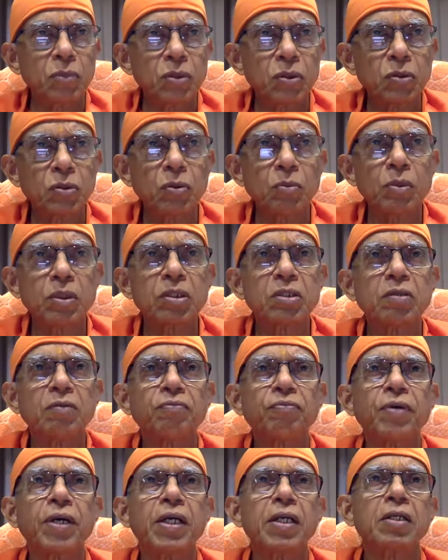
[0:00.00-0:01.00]
much of
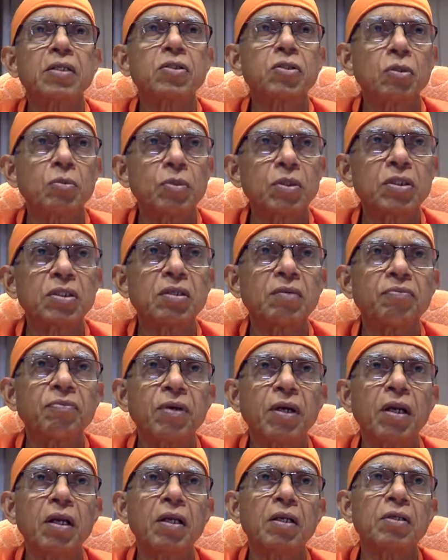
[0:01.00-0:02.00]
fight, so much of
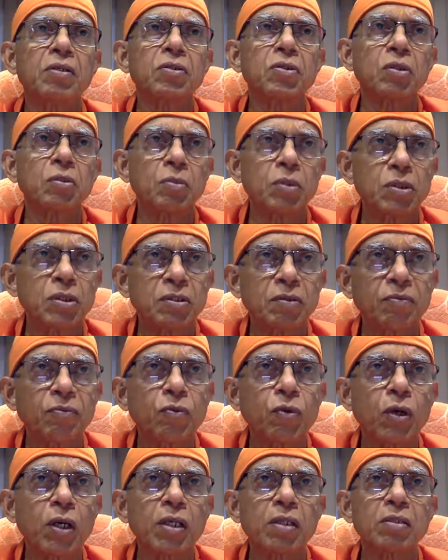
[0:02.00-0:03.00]
killing, so much of
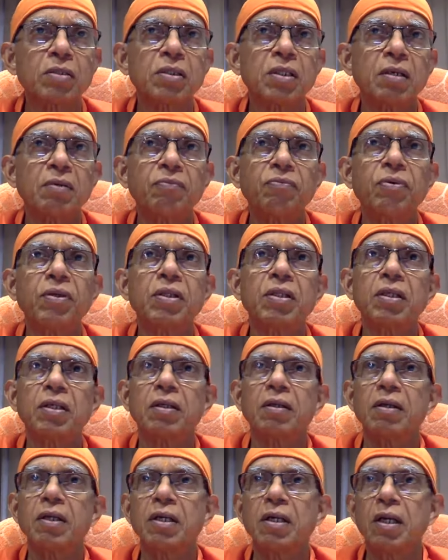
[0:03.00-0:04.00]
quarrels,
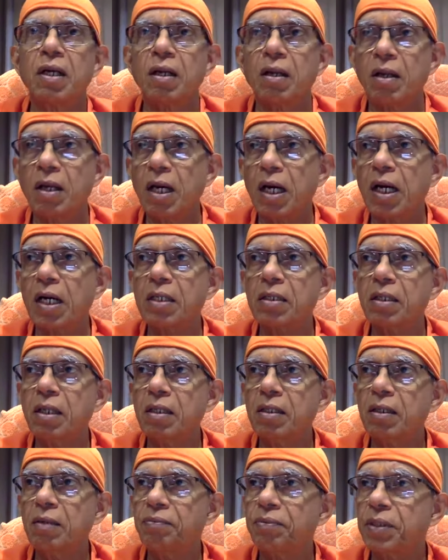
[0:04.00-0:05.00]
everything. Largely
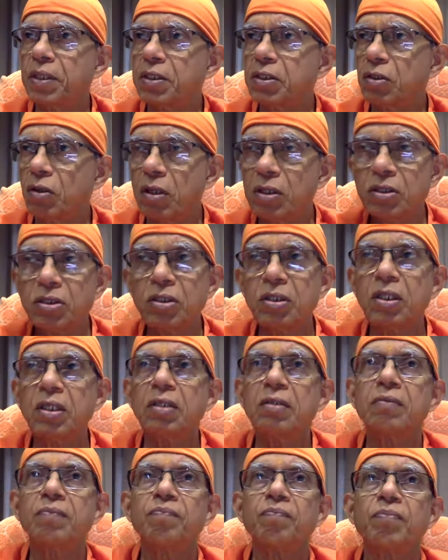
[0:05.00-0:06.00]
they first
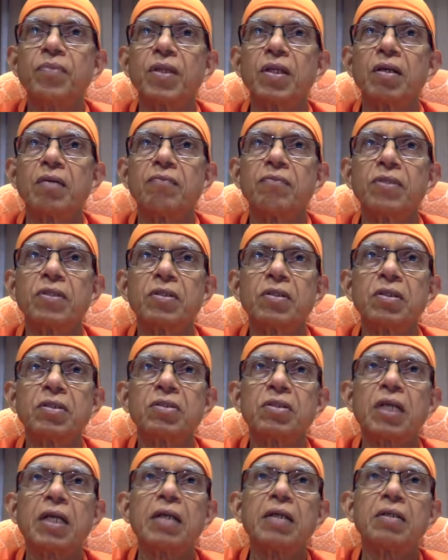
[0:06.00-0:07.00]
originate with the
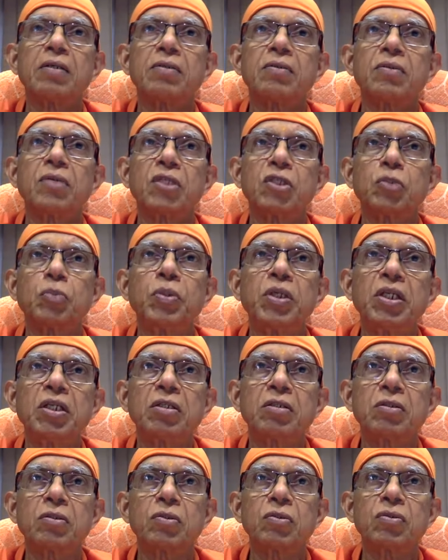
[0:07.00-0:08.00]
sight,
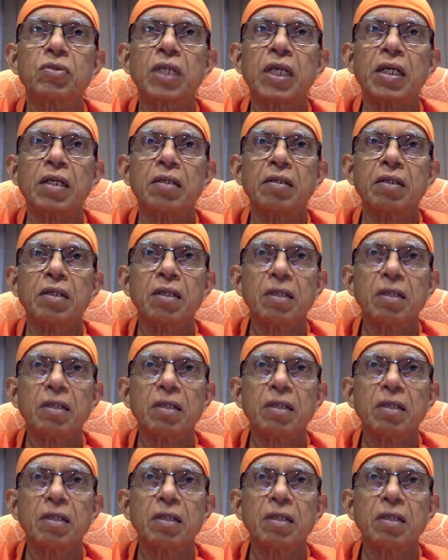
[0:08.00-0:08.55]
experience through sight.